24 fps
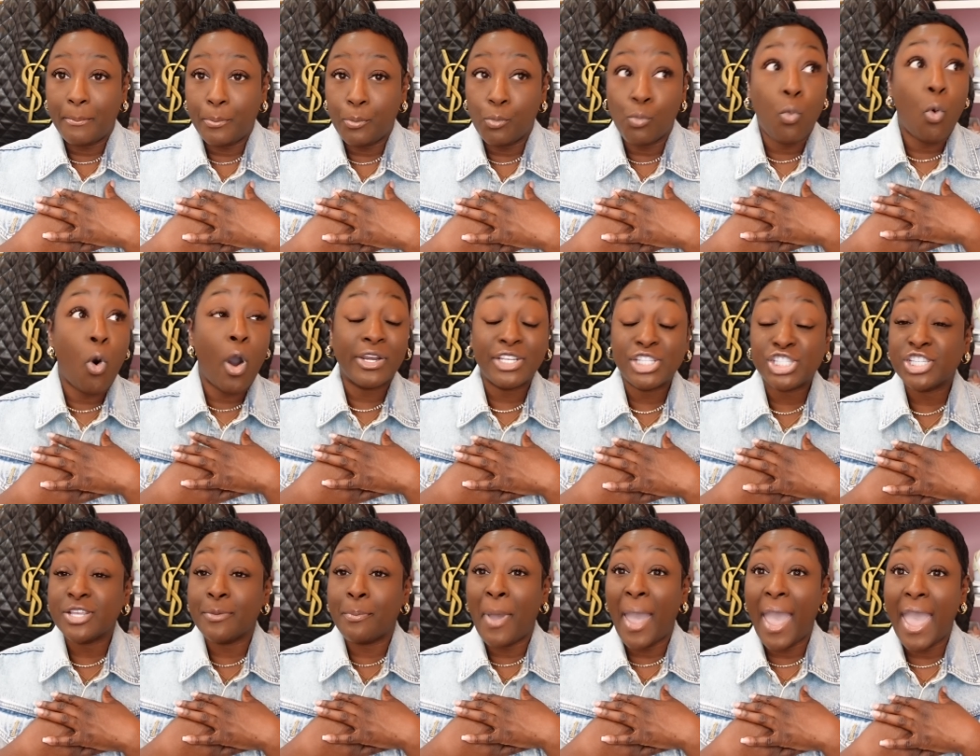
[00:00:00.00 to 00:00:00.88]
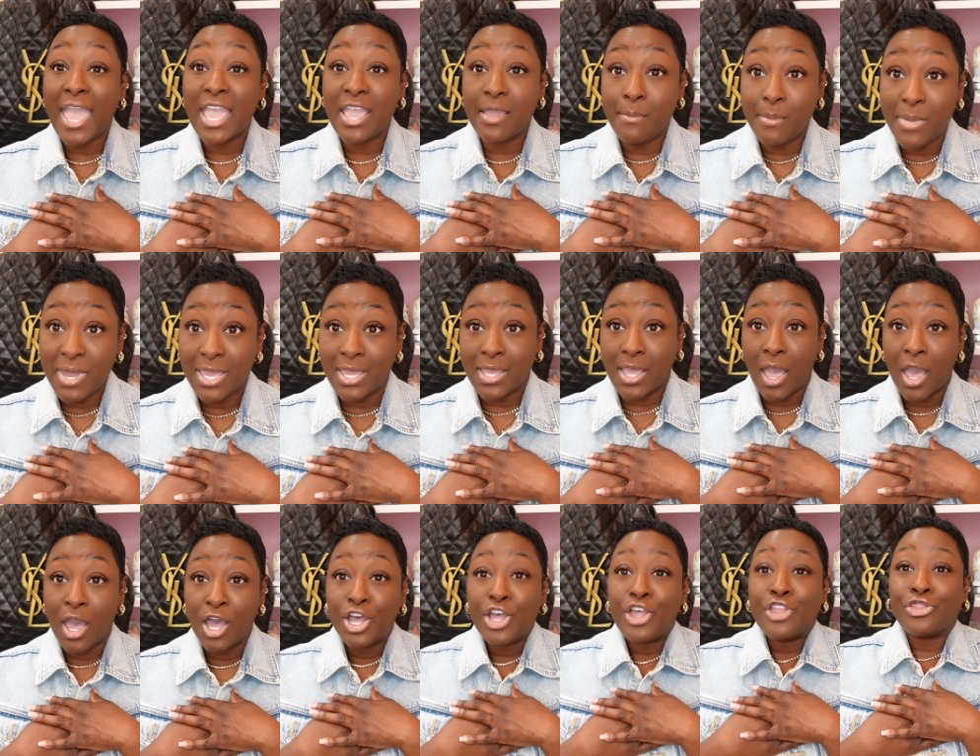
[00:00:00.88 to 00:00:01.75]
wanting to pay
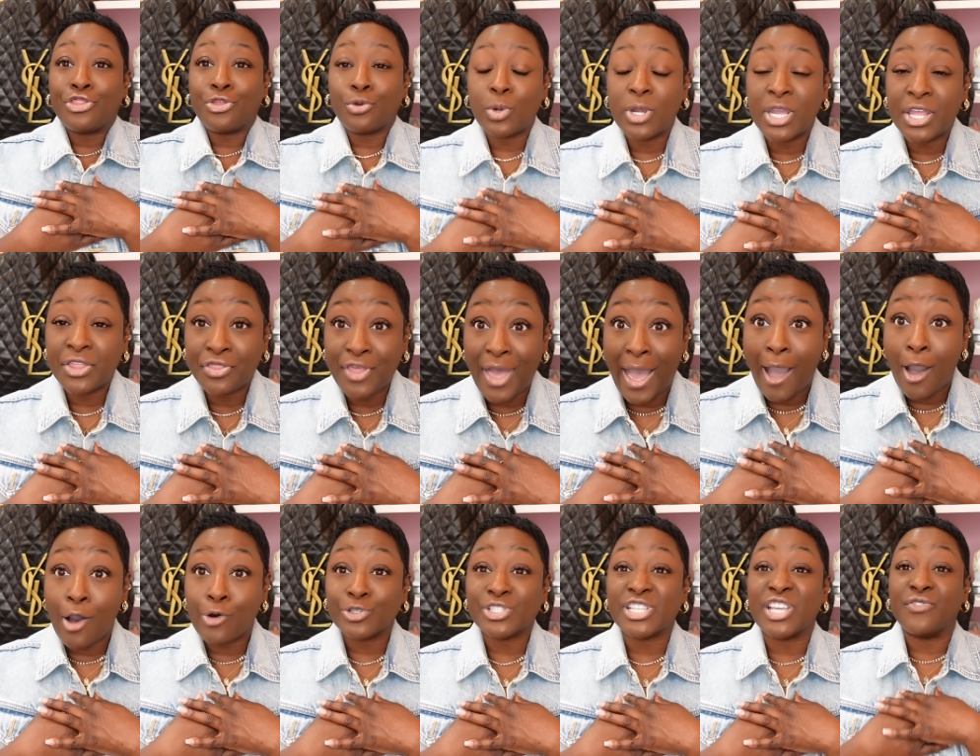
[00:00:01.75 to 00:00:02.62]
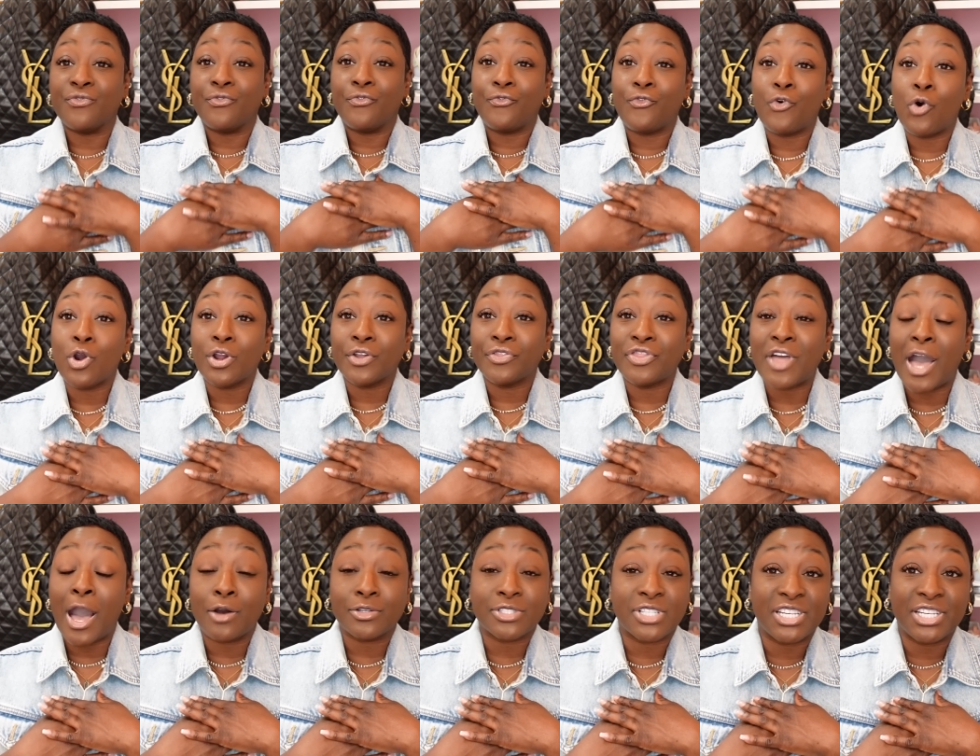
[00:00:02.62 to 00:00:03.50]
me $3,000,
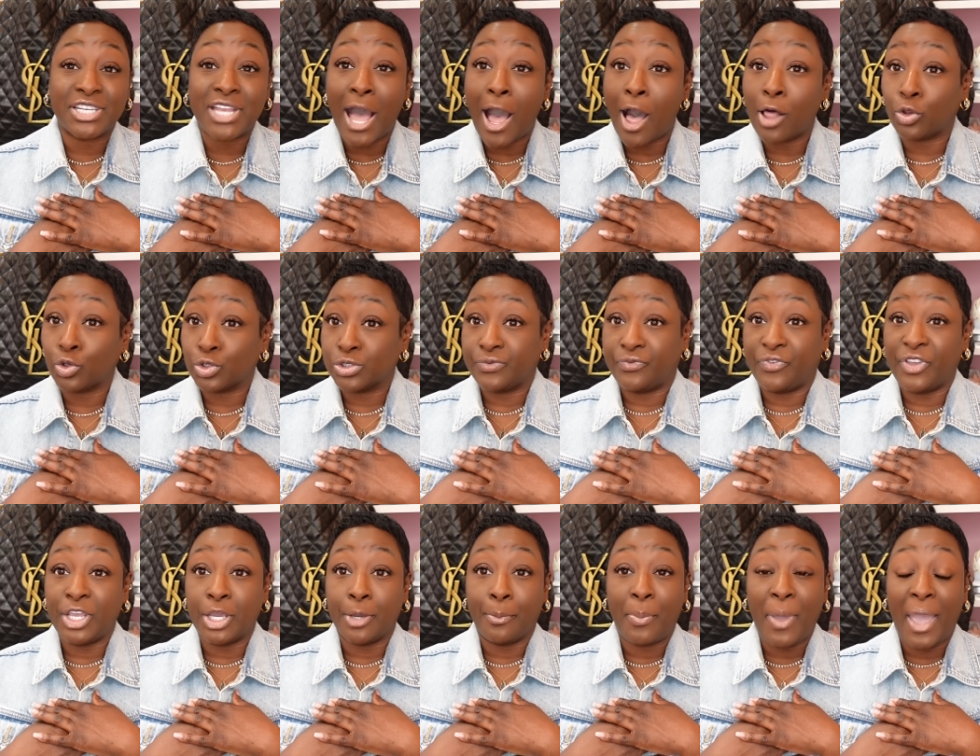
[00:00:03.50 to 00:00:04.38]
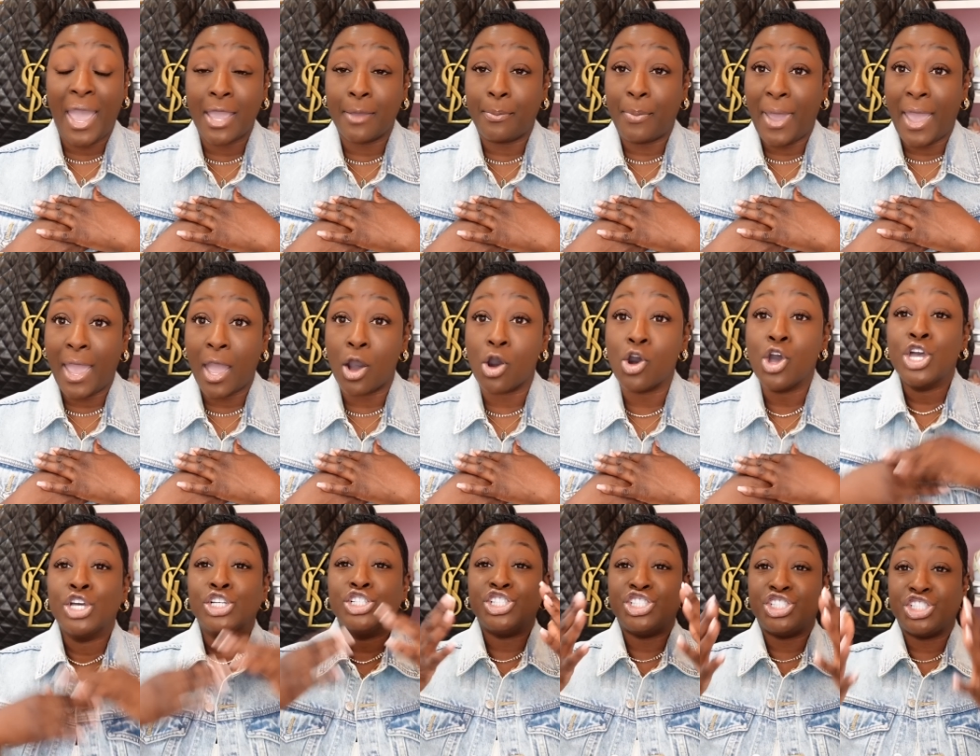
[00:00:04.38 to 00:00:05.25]
$4,000 via PayPal
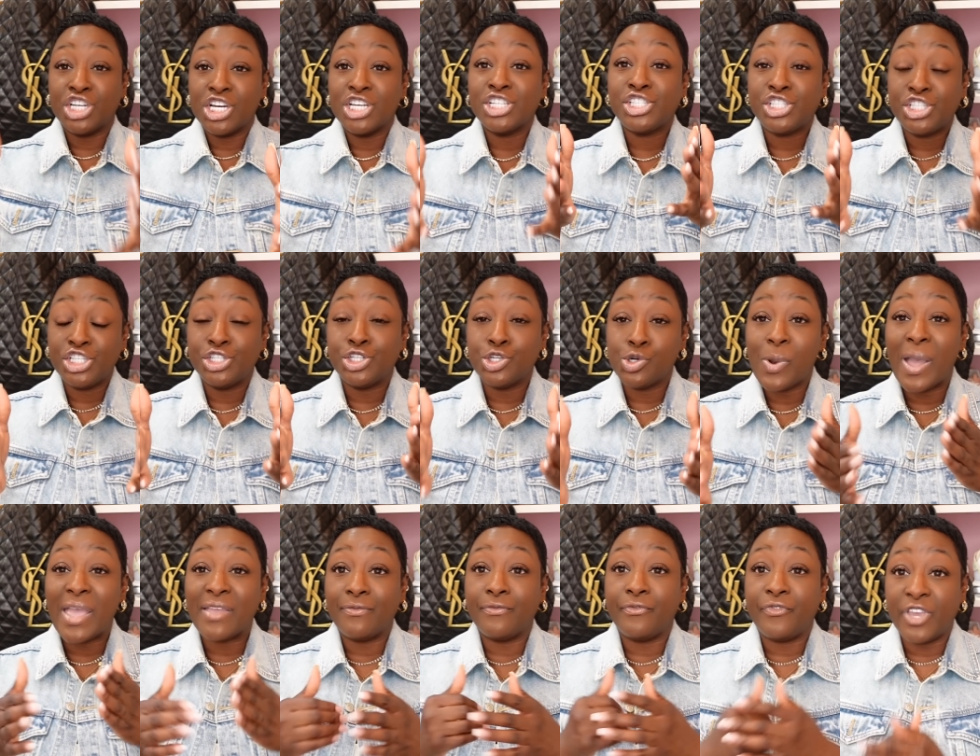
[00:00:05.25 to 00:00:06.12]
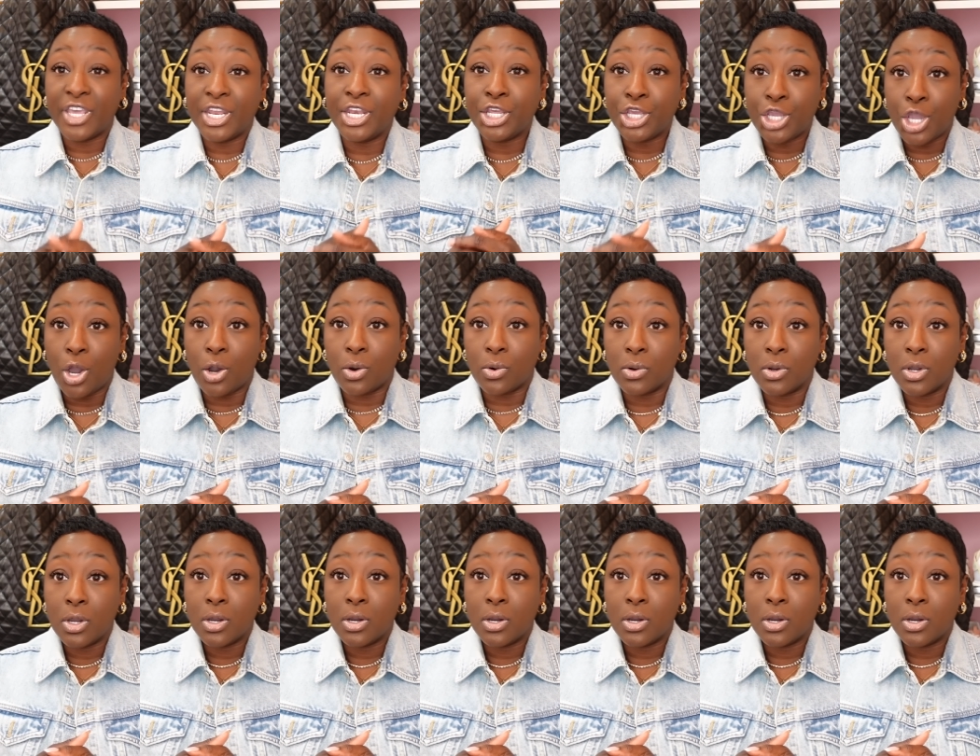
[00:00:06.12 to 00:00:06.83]
just to do a video